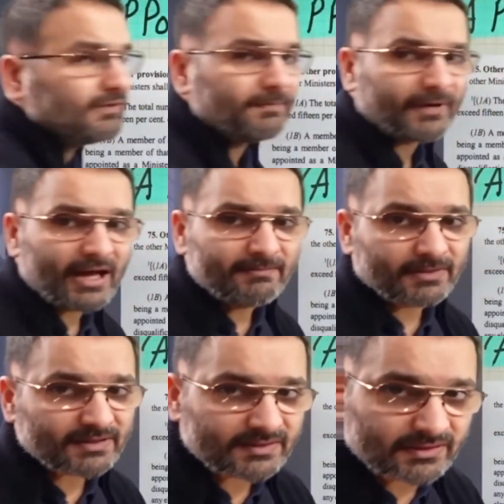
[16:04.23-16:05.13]
the prime
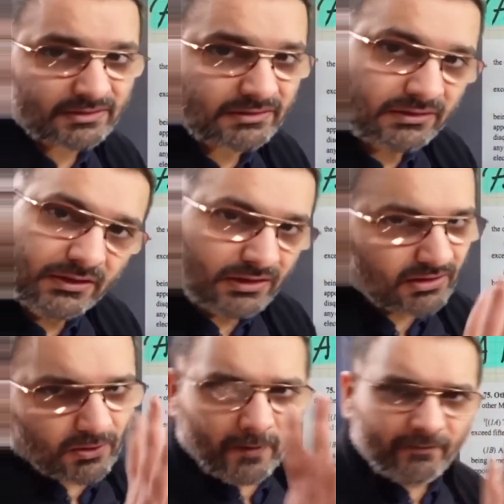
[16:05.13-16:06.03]
minister.
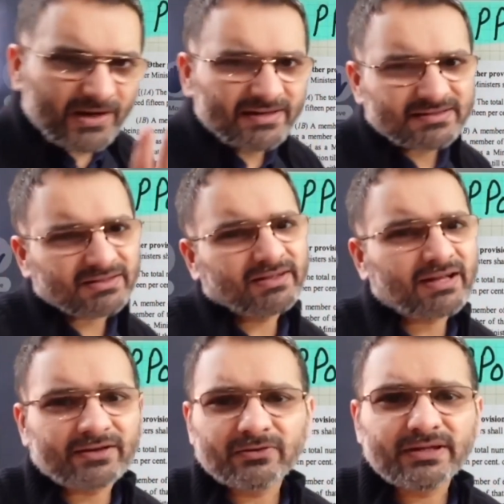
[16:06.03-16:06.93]
Hopefully it is clear.
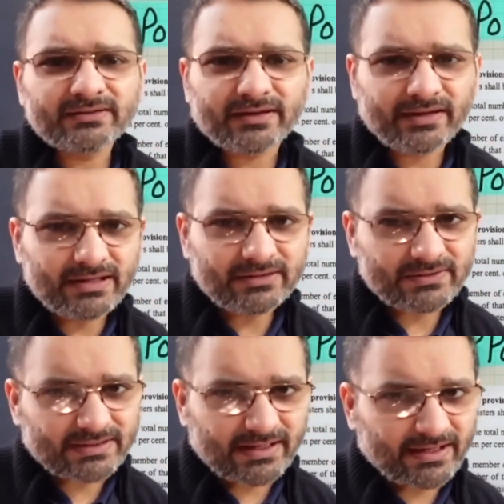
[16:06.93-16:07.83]
I don't think that I need to
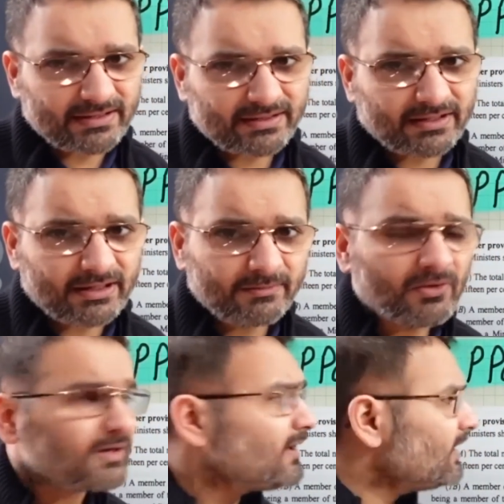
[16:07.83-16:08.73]
say anything
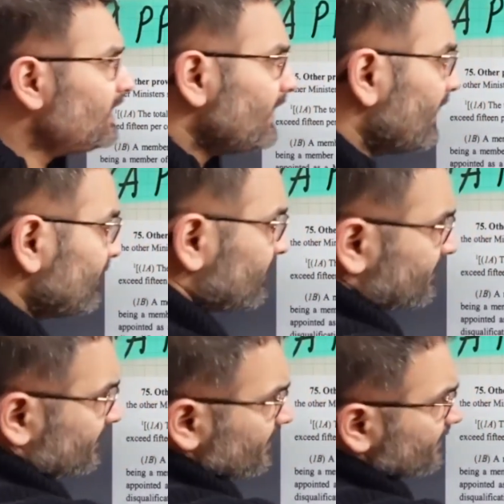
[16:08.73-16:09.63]
anymore.
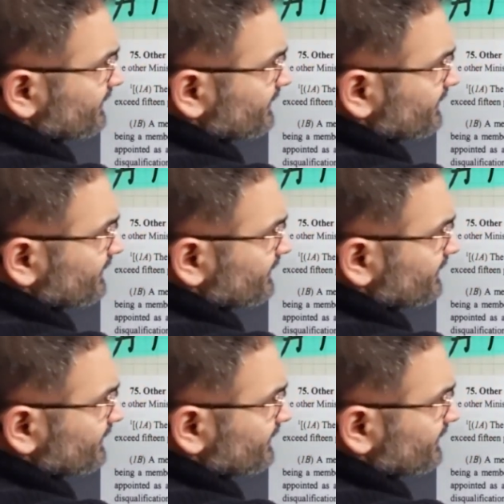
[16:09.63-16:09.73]
And since